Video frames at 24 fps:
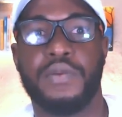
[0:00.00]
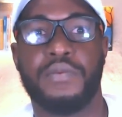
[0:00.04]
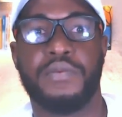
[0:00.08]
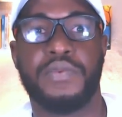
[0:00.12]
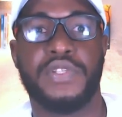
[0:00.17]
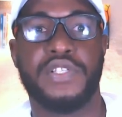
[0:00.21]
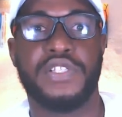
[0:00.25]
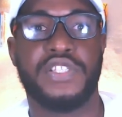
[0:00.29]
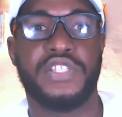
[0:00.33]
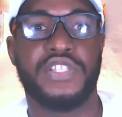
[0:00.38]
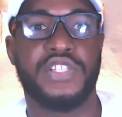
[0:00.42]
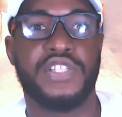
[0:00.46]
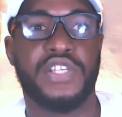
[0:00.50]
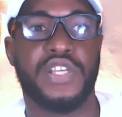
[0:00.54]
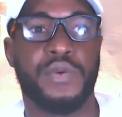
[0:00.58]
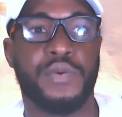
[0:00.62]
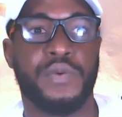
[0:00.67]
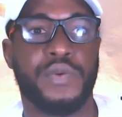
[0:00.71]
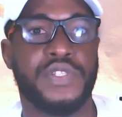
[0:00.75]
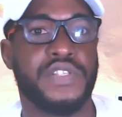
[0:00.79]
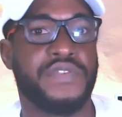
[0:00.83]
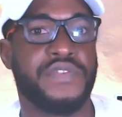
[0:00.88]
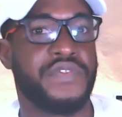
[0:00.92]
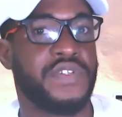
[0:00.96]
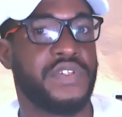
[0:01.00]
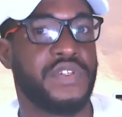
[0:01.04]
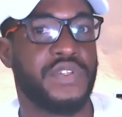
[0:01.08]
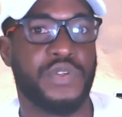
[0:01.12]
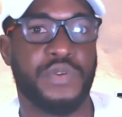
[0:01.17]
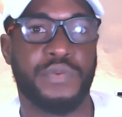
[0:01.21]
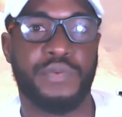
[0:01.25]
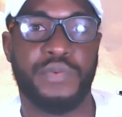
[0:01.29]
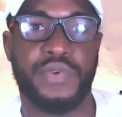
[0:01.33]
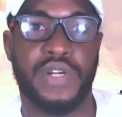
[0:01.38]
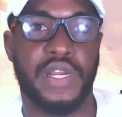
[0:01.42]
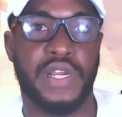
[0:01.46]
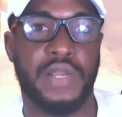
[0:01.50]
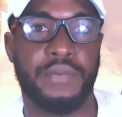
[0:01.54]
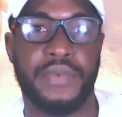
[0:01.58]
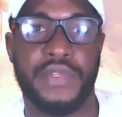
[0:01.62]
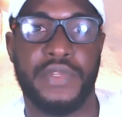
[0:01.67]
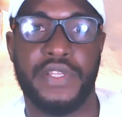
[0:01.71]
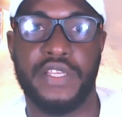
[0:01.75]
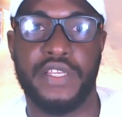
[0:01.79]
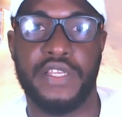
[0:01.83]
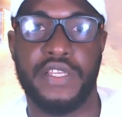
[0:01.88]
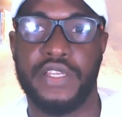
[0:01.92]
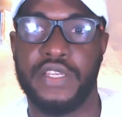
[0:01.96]
Please share with if you know
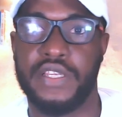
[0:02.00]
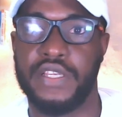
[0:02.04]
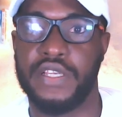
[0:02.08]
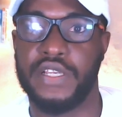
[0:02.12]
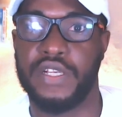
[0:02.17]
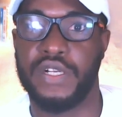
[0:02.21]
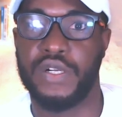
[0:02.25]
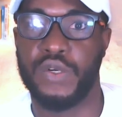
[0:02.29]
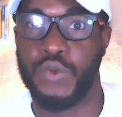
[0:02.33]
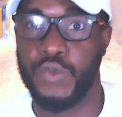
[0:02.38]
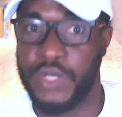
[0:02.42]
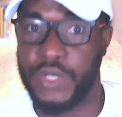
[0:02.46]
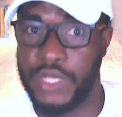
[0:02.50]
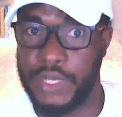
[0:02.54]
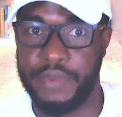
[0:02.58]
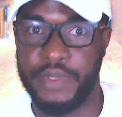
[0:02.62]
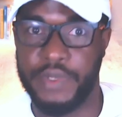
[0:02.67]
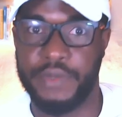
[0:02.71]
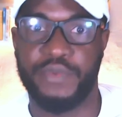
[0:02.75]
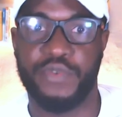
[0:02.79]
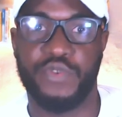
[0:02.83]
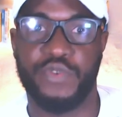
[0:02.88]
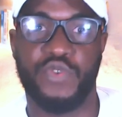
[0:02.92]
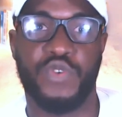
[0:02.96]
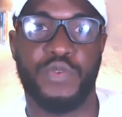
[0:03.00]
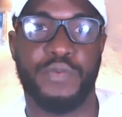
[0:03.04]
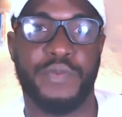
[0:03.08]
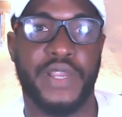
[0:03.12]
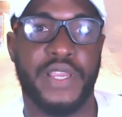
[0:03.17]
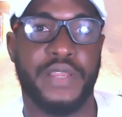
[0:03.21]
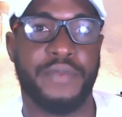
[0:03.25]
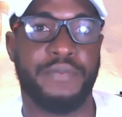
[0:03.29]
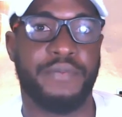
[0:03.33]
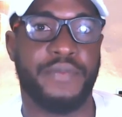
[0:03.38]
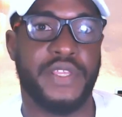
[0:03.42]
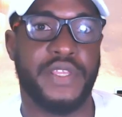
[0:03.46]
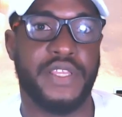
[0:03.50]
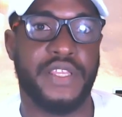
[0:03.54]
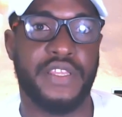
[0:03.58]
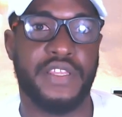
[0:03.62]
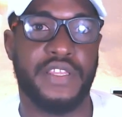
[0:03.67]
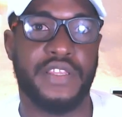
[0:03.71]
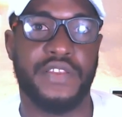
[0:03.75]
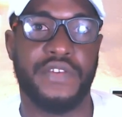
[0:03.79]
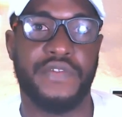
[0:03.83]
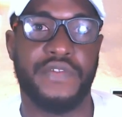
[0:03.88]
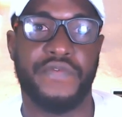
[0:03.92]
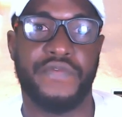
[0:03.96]
probably older people who might
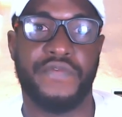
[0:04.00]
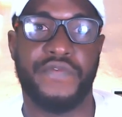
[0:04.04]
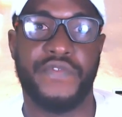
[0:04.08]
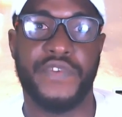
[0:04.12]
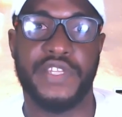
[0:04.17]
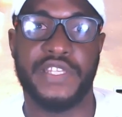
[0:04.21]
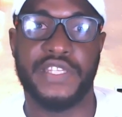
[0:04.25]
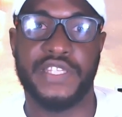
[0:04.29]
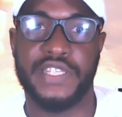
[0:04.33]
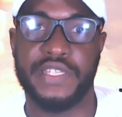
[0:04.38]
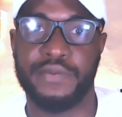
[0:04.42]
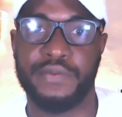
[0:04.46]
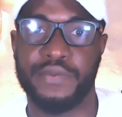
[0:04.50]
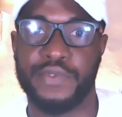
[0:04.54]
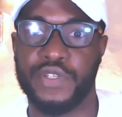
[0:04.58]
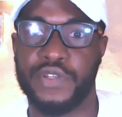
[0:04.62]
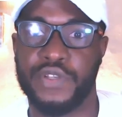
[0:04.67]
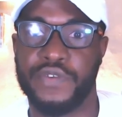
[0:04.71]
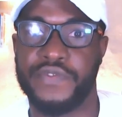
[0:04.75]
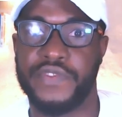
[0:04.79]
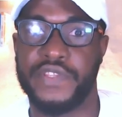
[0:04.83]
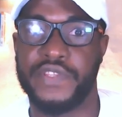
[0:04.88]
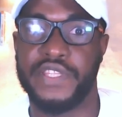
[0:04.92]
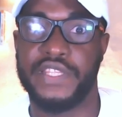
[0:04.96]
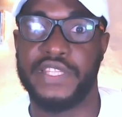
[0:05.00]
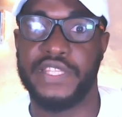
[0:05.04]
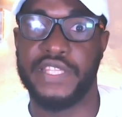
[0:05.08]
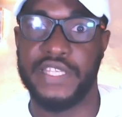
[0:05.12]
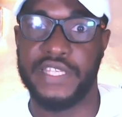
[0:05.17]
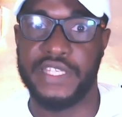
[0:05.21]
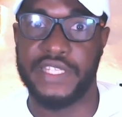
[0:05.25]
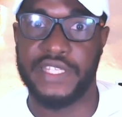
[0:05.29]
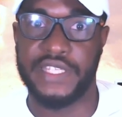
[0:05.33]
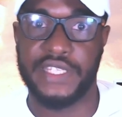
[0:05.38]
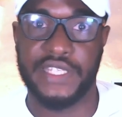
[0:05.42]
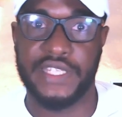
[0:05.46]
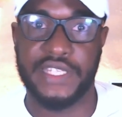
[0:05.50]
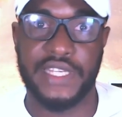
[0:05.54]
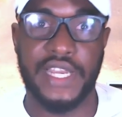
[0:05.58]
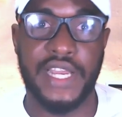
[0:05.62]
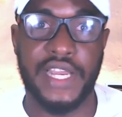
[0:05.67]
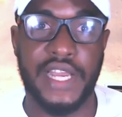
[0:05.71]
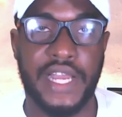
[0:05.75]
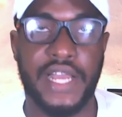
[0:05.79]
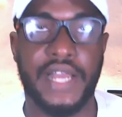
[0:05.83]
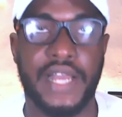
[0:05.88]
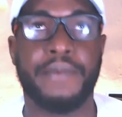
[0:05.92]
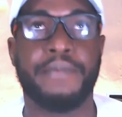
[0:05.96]
be victims of this
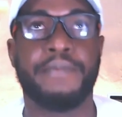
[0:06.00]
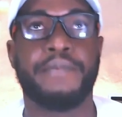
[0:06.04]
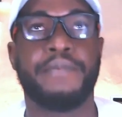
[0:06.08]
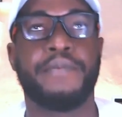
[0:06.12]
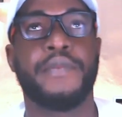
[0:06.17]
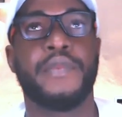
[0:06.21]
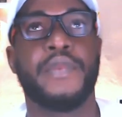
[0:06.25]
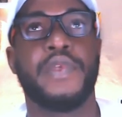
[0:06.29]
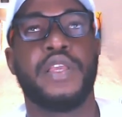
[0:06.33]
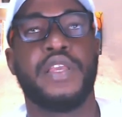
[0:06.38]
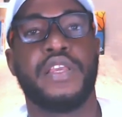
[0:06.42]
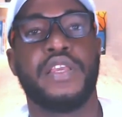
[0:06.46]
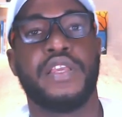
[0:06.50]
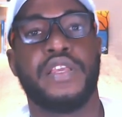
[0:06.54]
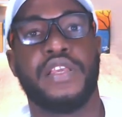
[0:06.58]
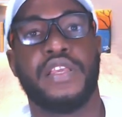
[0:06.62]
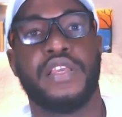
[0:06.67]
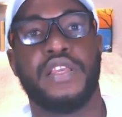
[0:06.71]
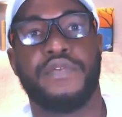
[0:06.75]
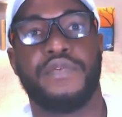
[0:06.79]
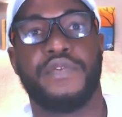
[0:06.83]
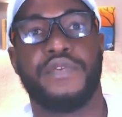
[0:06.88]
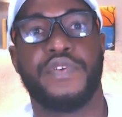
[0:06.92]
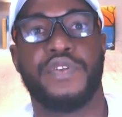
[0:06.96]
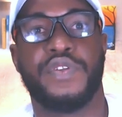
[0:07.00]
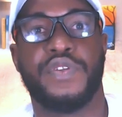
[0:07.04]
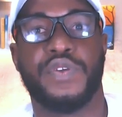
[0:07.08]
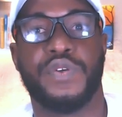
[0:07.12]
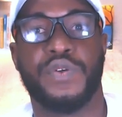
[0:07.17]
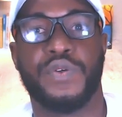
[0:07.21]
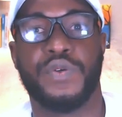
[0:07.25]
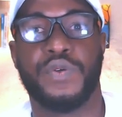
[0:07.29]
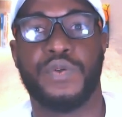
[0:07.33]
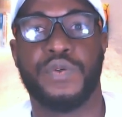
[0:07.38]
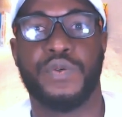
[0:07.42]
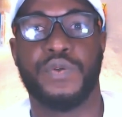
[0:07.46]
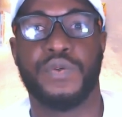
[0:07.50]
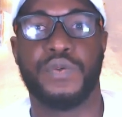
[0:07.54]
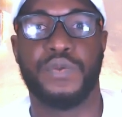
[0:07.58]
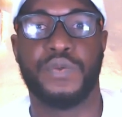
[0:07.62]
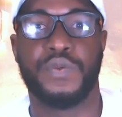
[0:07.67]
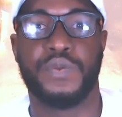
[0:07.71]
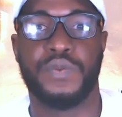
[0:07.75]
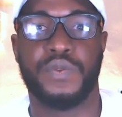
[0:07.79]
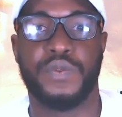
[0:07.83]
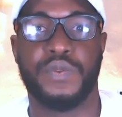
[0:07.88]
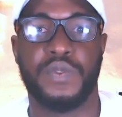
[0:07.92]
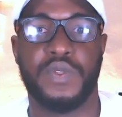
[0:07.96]
scam. If you know
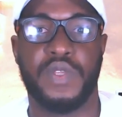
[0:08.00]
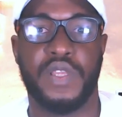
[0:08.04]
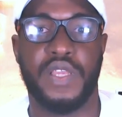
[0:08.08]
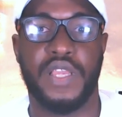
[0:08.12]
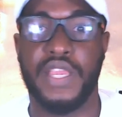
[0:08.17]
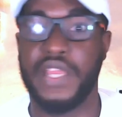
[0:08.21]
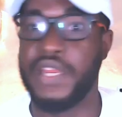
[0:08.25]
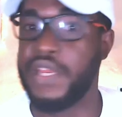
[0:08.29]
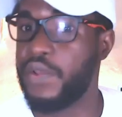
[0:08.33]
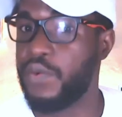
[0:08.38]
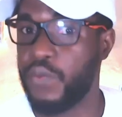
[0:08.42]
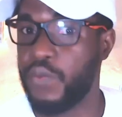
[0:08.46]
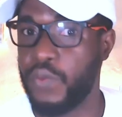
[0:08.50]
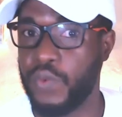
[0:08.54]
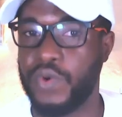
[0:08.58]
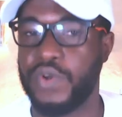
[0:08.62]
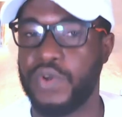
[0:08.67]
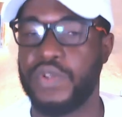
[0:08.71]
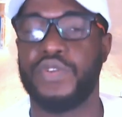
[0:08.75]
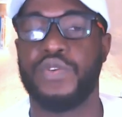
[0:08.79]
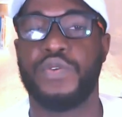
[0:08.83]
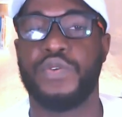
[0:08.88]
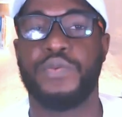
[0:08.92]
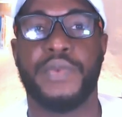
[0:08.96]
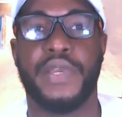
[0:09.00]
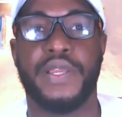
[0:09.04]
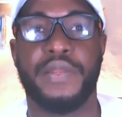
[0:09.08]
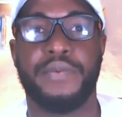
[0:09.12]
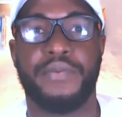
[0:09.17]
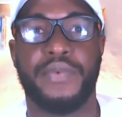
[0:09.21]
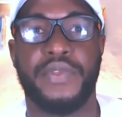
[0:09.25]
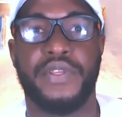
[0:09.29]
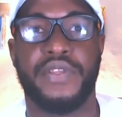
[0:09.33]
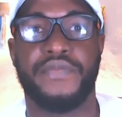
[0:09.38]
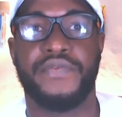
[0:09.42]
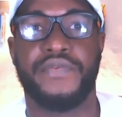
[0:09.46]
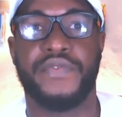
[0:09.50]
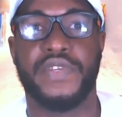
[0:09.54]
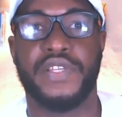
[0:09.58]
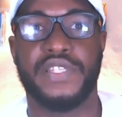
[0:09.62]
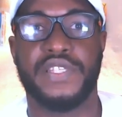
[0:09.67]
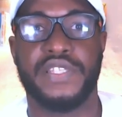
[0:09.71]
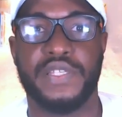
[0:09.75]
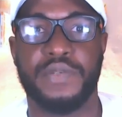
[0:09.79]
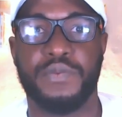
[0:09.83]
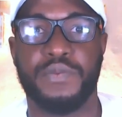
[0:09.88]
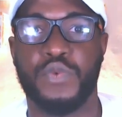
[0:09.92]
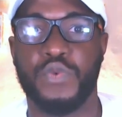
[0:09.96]
anyone who might be a
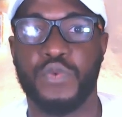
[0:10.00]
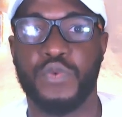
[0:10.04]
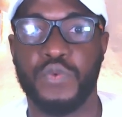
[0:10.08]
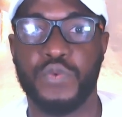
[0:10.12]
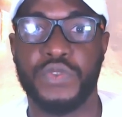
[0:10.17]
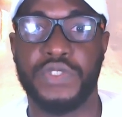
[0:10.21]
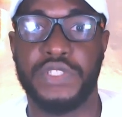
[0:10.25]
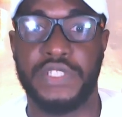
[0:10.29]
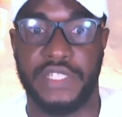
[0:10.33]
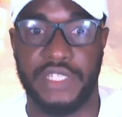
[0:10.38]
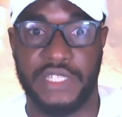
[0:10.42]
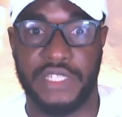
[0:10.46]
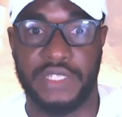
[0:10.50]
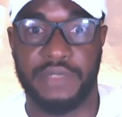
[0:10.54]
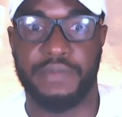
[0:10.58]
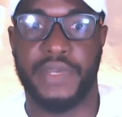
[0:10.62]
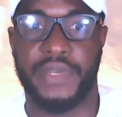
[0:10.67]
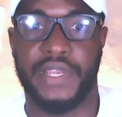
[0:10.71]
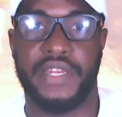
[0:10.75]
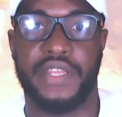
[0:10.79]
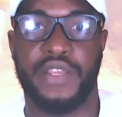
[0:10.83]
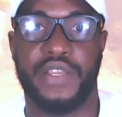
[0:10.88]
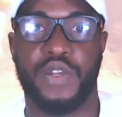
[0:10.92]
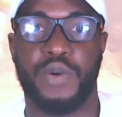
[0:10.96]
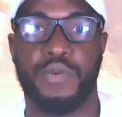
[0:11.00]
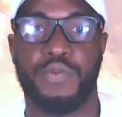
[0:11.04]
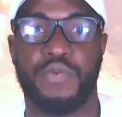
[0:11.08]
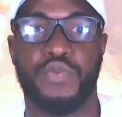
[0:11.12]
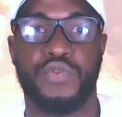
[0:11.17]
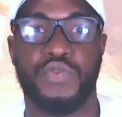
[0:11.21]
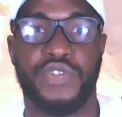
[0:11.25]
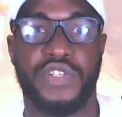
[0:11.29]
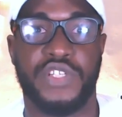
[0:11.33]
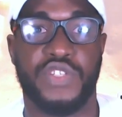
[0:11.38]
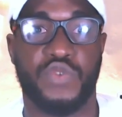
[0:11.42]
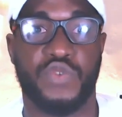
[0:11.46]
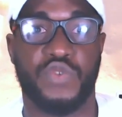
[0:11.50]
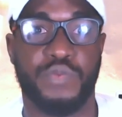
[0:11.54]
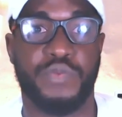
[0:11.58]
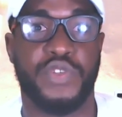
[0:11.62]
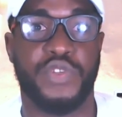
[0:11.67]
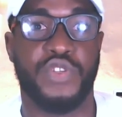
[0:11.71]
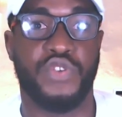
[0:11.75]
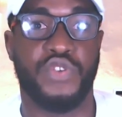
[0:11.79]
victim who this might help, who this would be